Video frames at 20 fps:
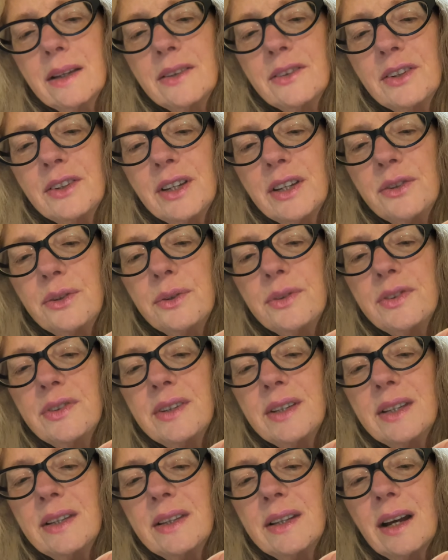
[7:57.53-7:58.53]
Can you
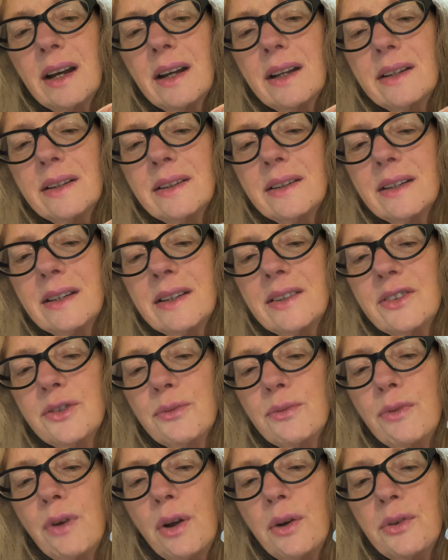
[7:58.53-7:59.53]
see that? It's
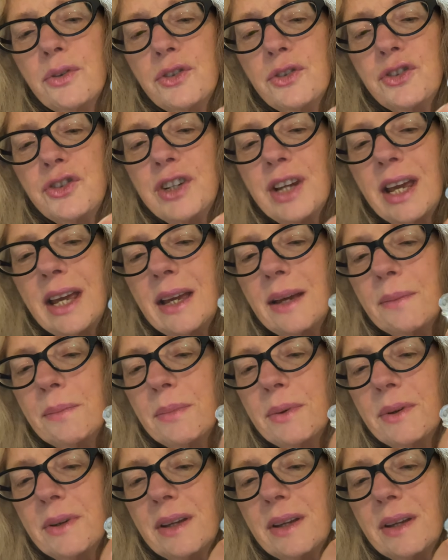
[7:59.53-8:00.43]
a rose shape.